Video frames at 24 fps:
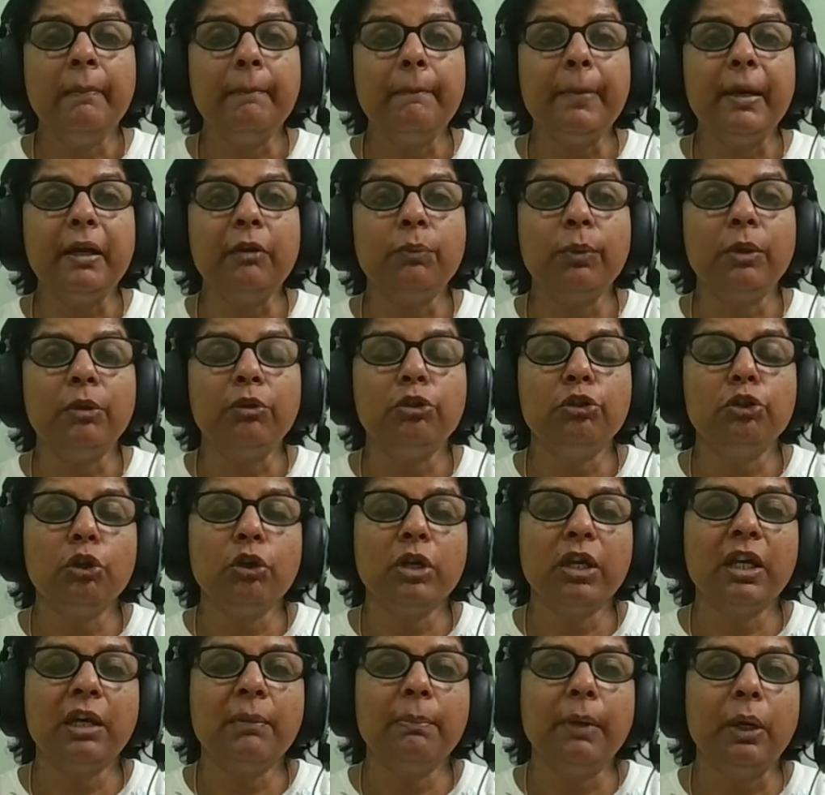But when you're
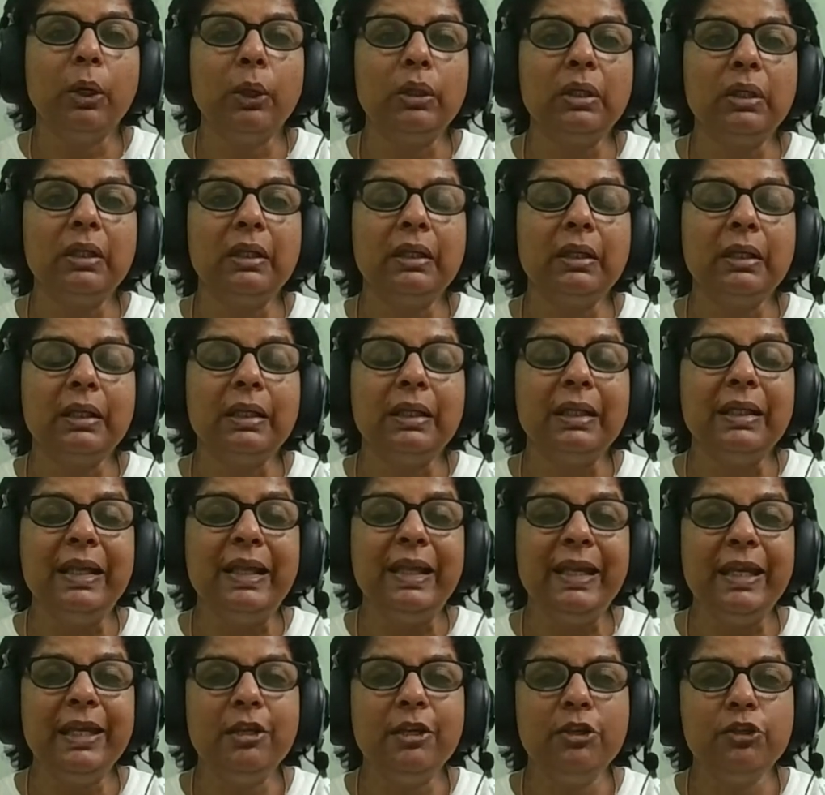talking about
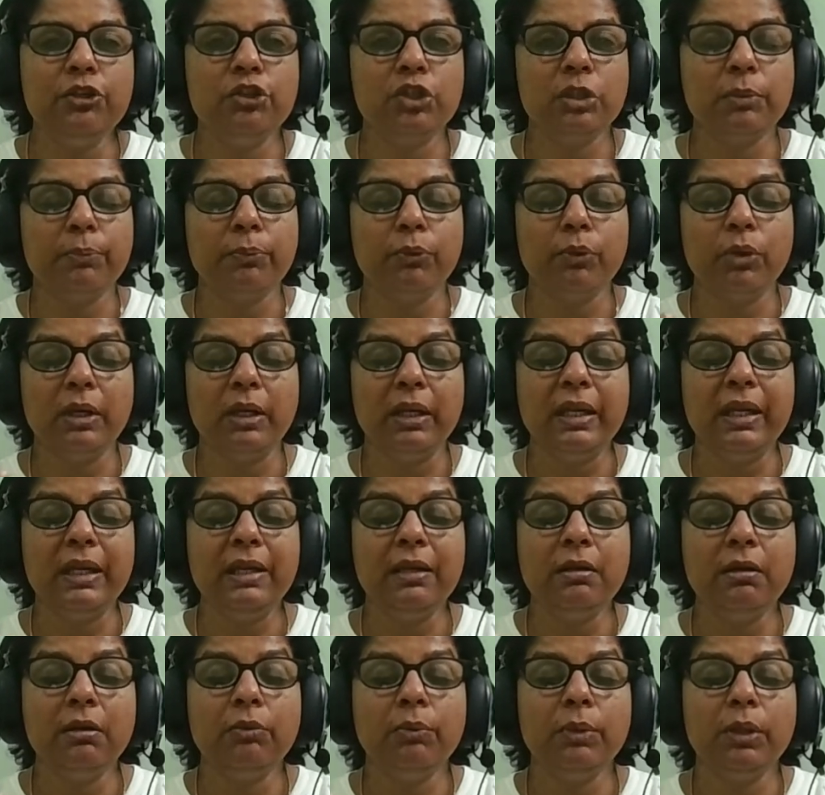leadership or leader,